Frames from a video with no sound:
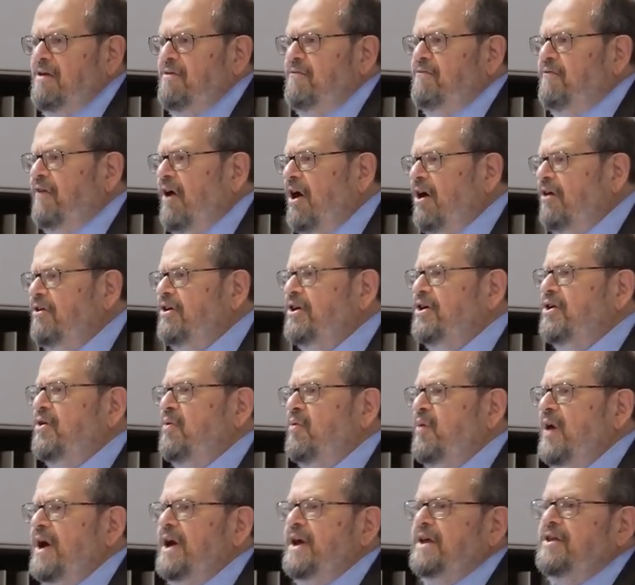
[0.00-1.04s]
far and
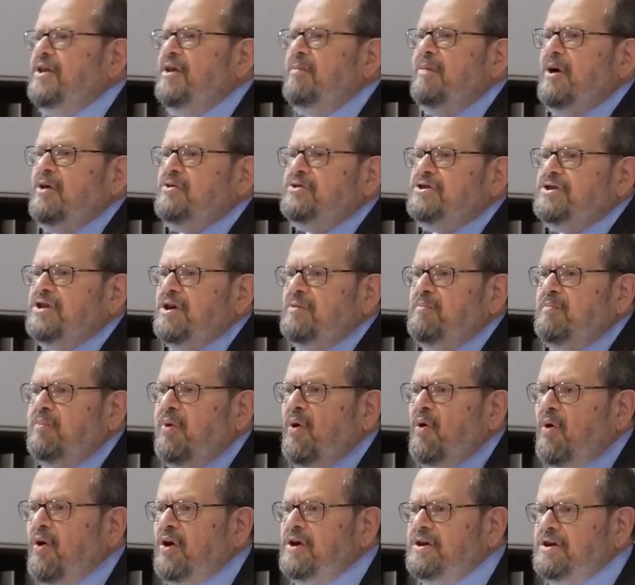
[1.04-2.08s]
away the most
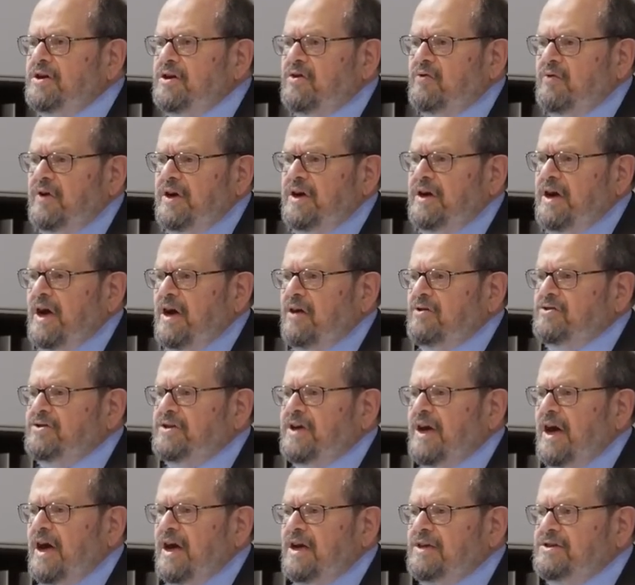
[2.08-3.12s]
important greenhouse
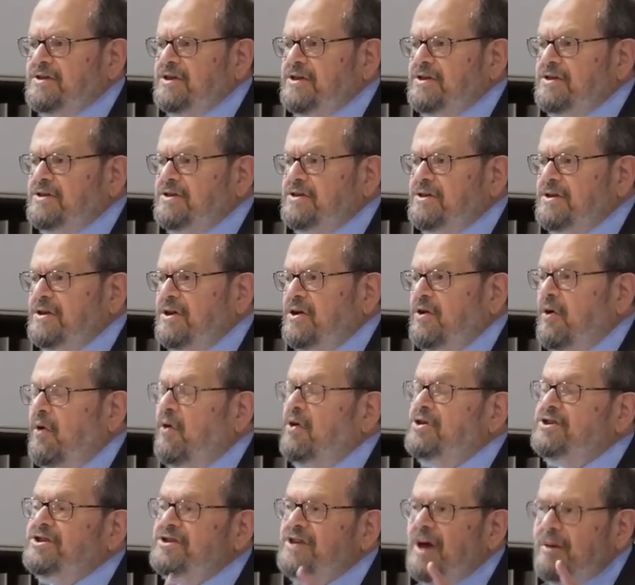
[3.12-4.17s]
gases,
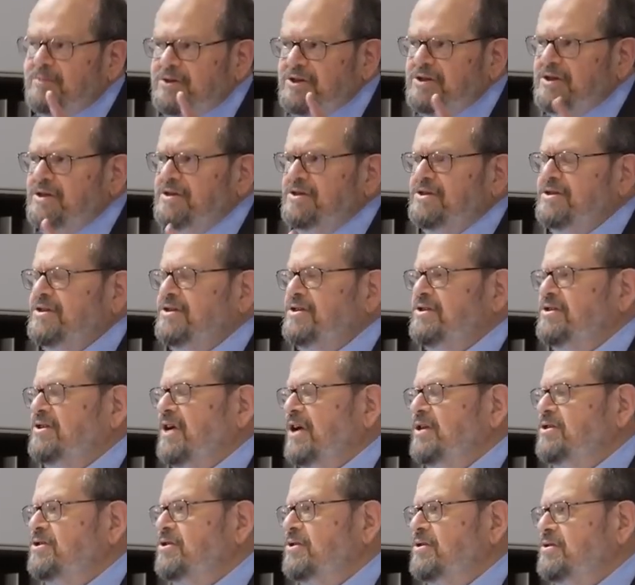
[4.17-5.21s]
or substances,
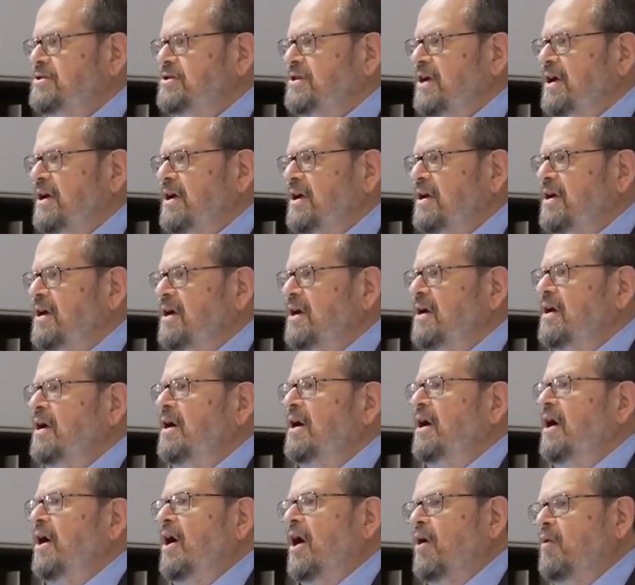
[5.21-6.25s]
I should say,
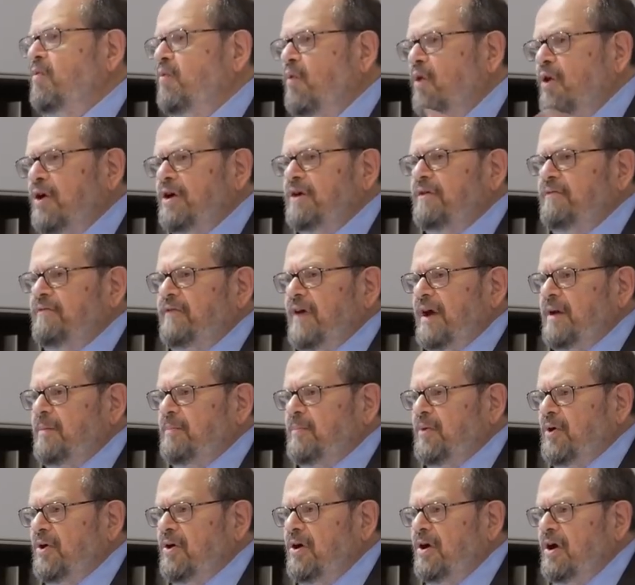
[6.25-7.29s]
are water
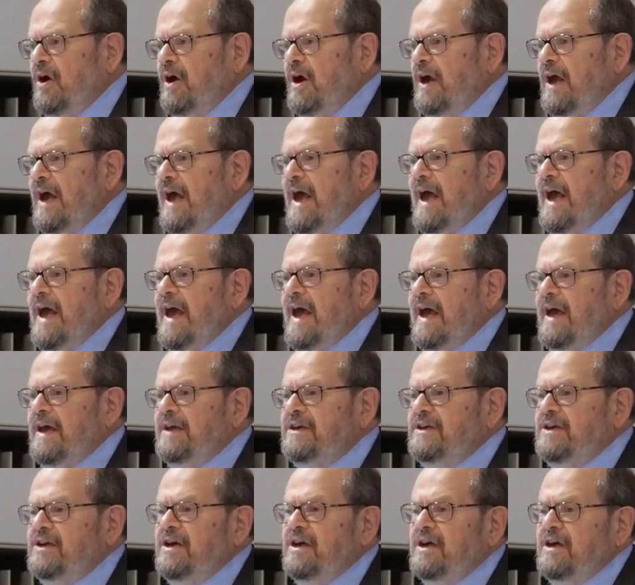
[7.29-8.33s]
vapor
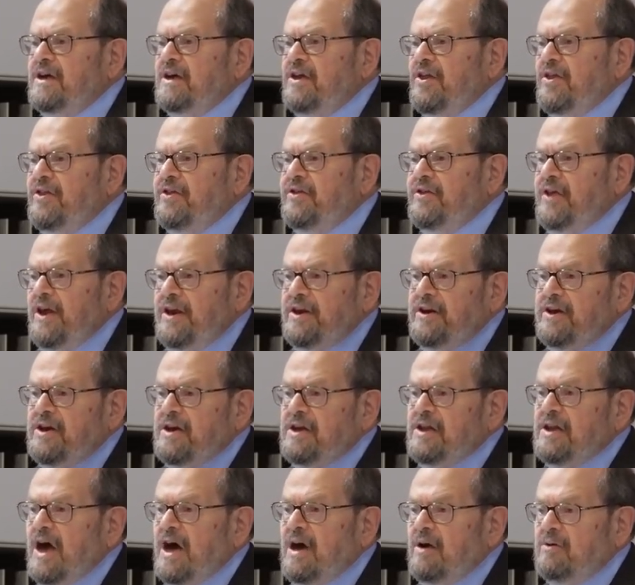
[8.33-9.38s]
and thin
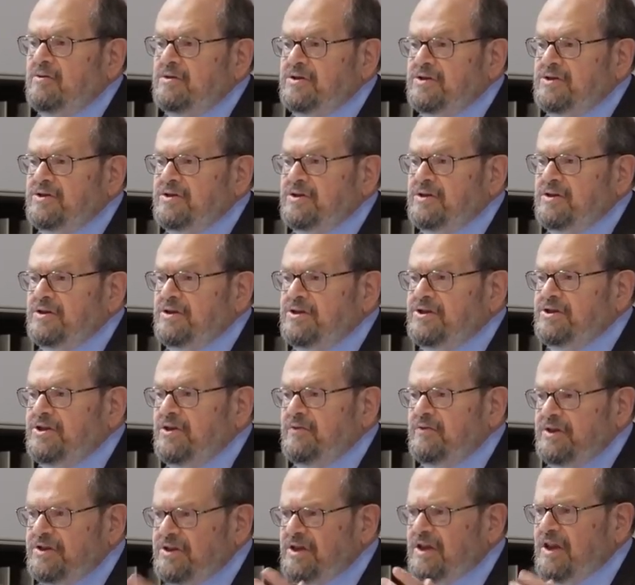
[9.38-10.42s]
clouds,
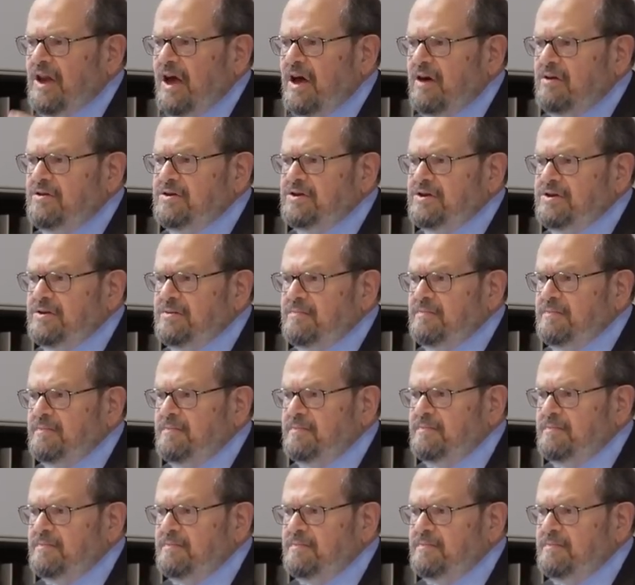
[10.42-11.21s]
cirrus clouds.